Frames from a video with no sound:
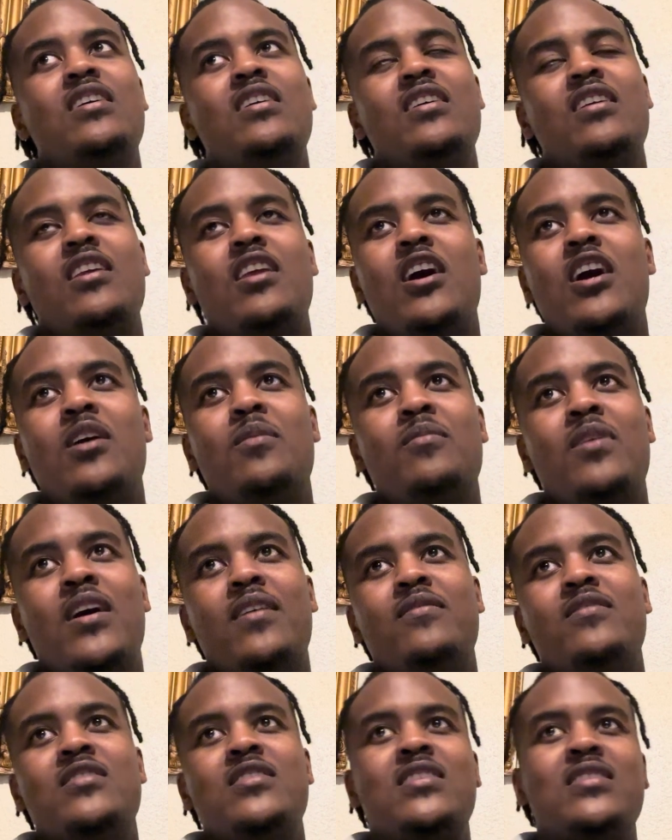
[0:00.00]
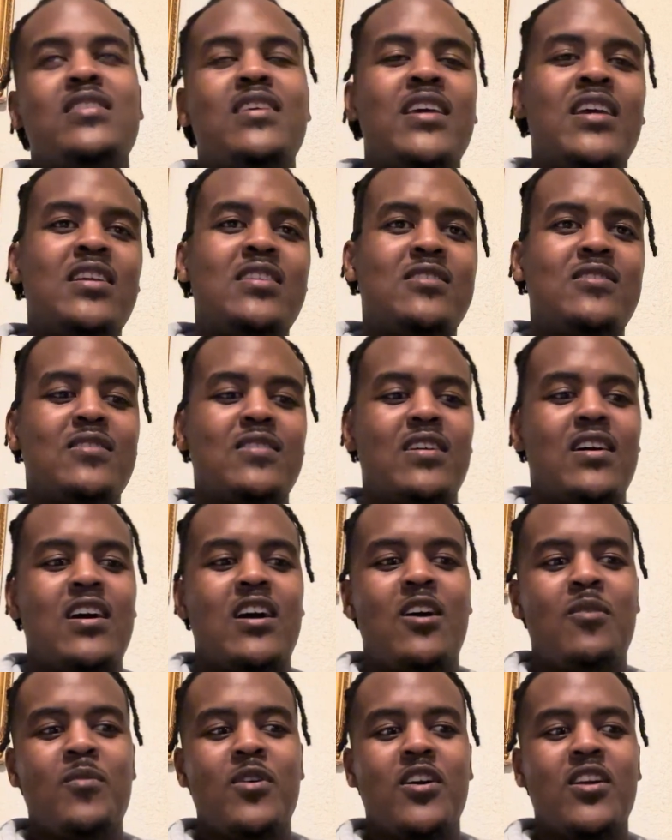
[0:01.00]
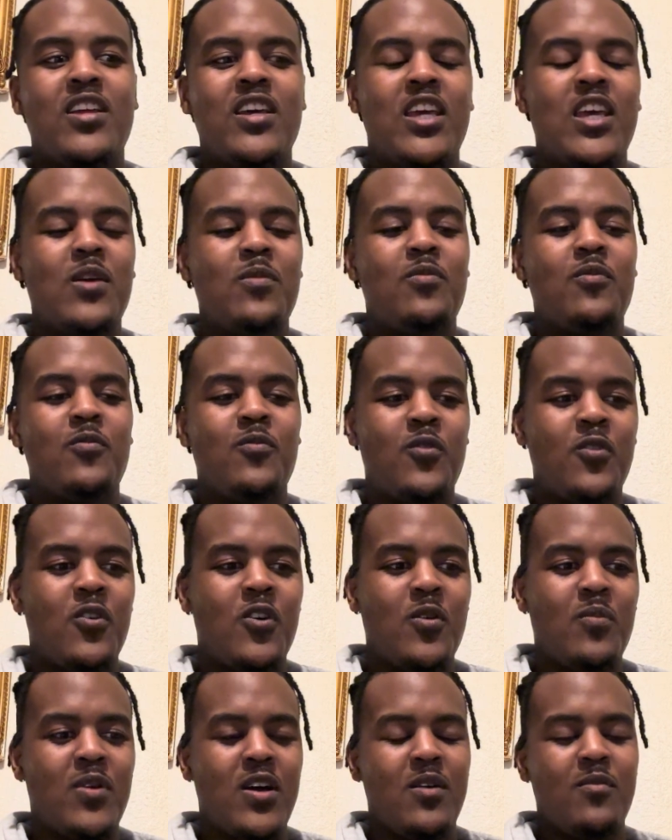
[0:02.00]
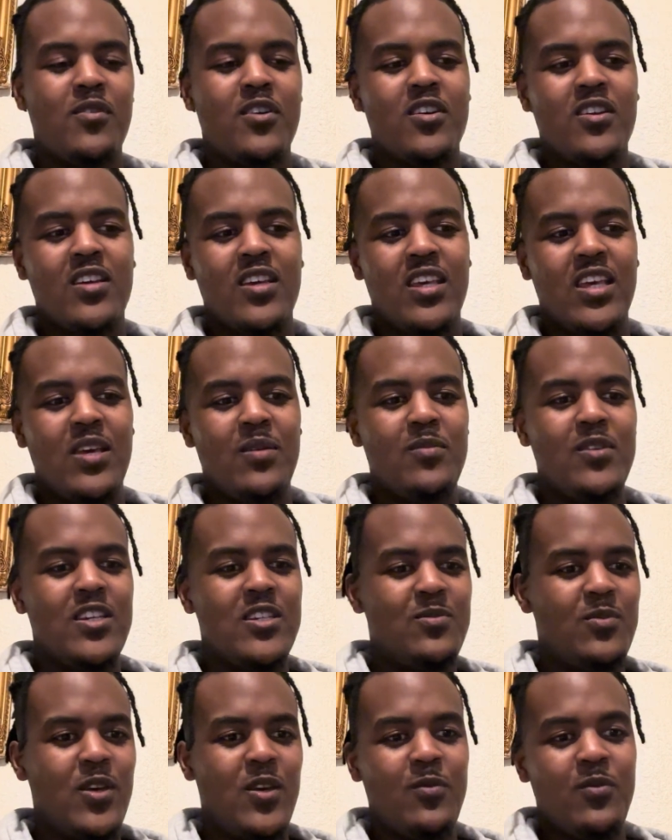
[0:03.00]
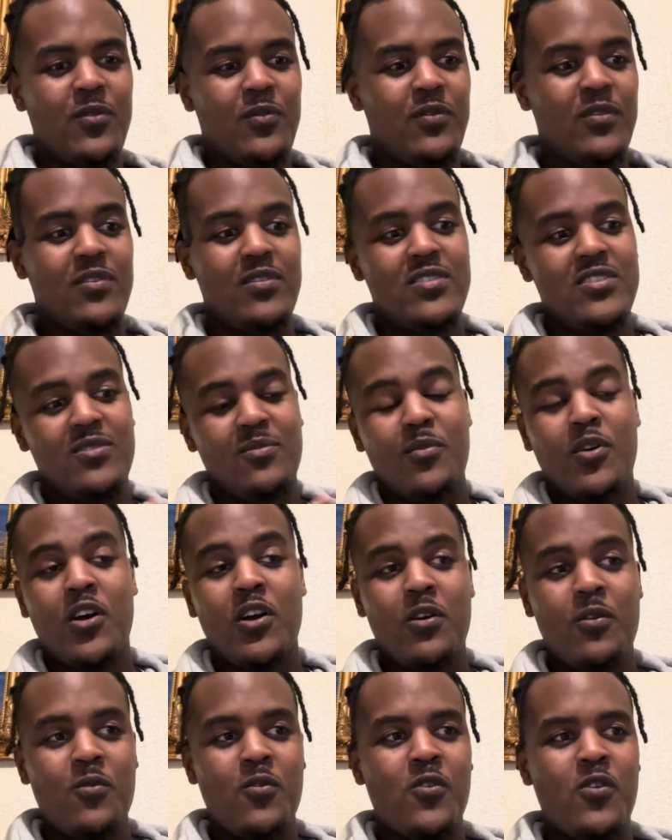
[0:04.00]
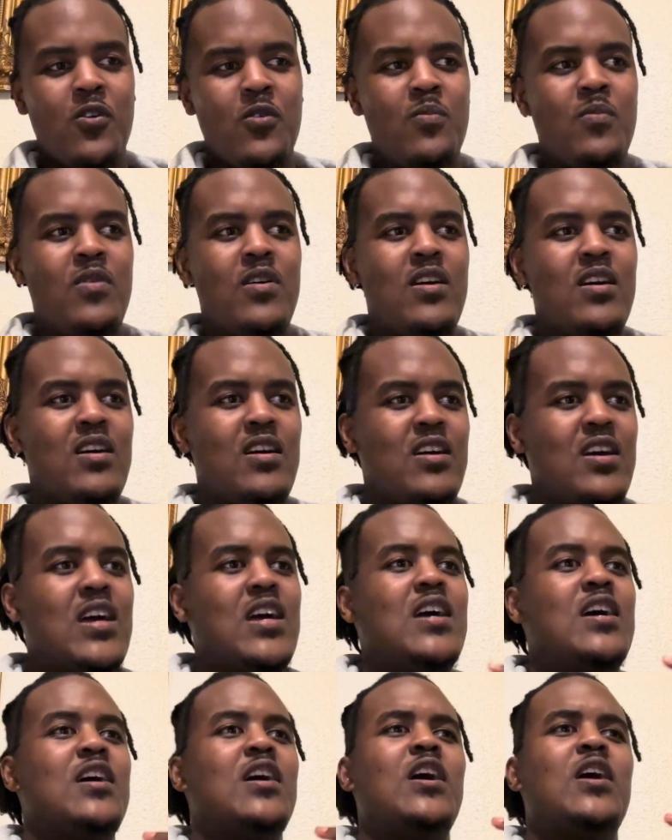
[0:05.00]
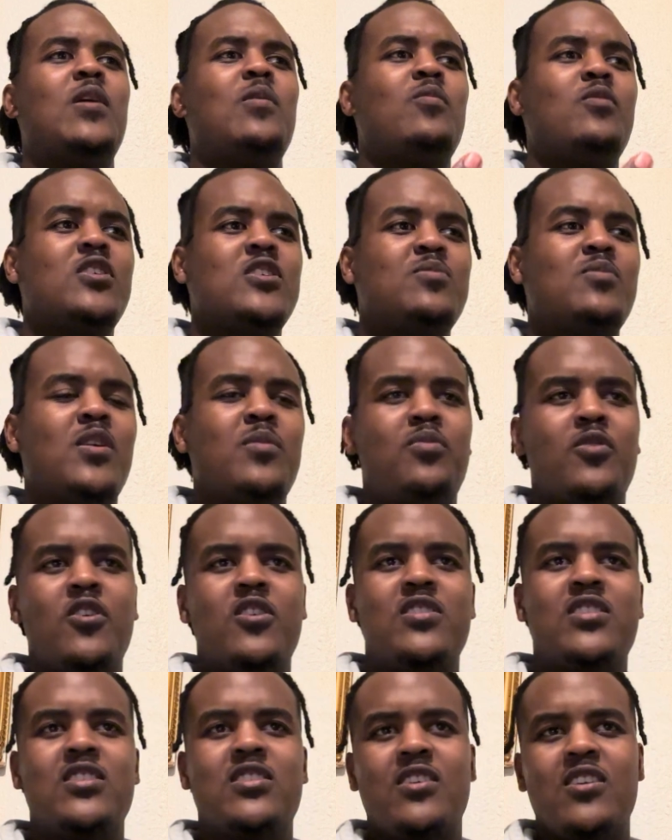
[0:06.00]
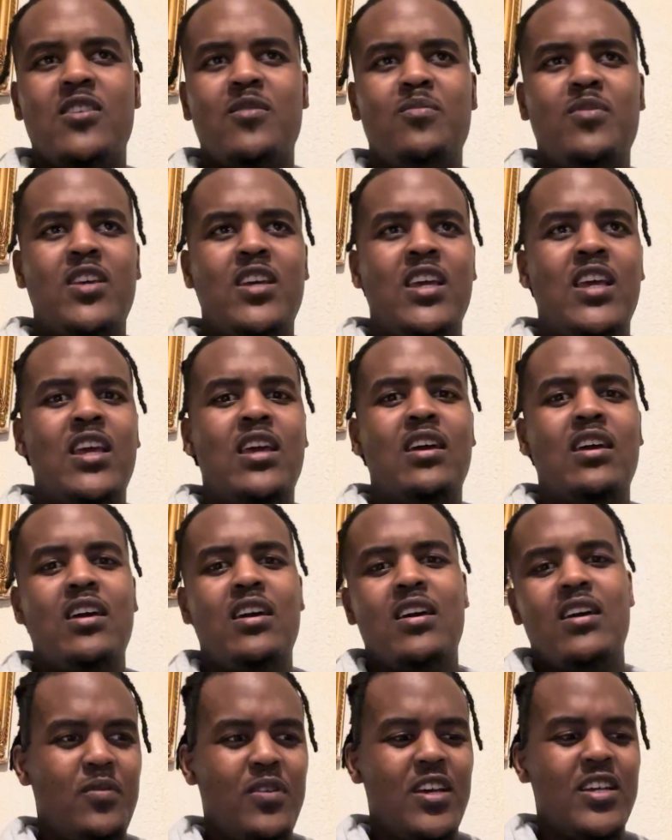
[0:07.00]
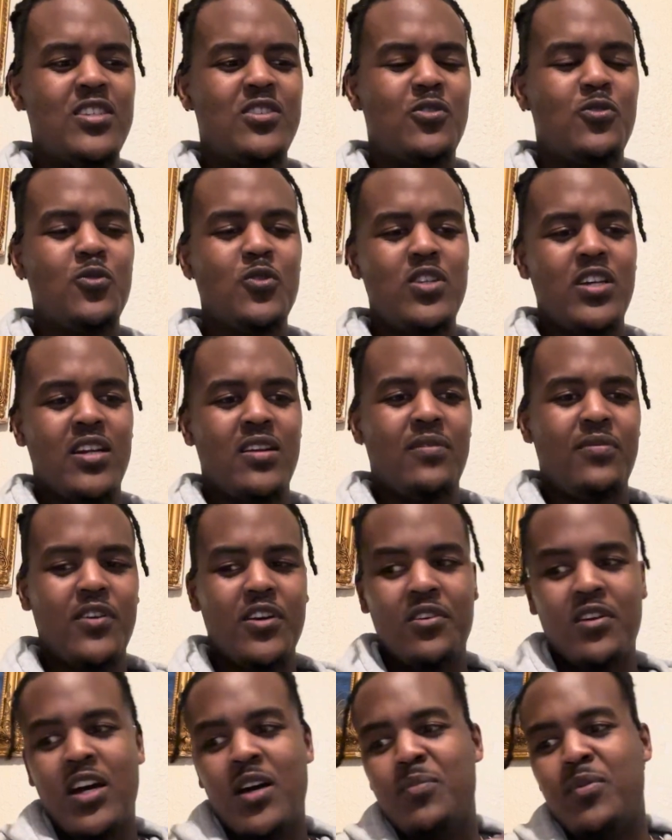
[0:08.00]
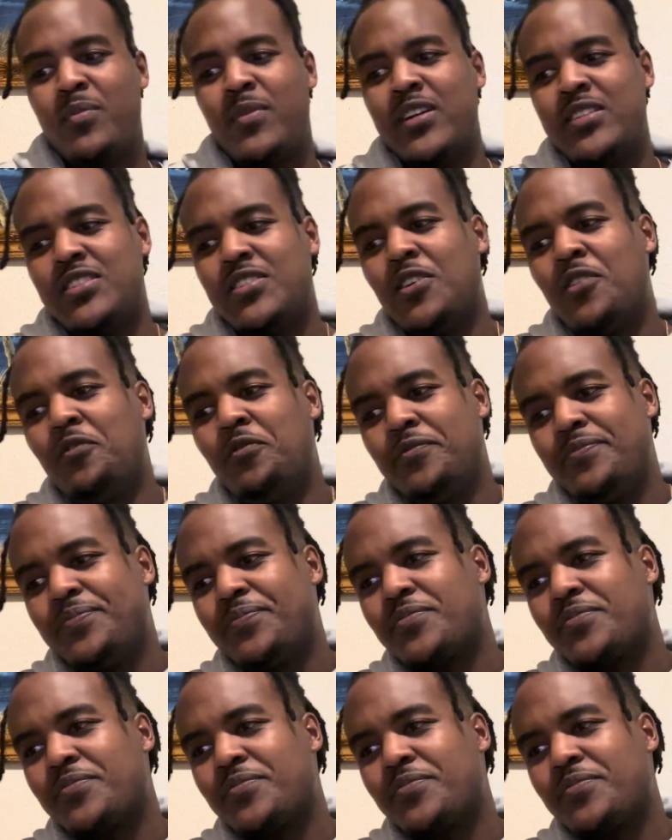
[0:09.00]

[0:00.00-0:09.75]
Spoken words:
Now I'm having to think, how am I going to keep them warm? How am I going to keep these people for tomorrow warm? What's my process going to be? It's cool trying to figure it out by myself.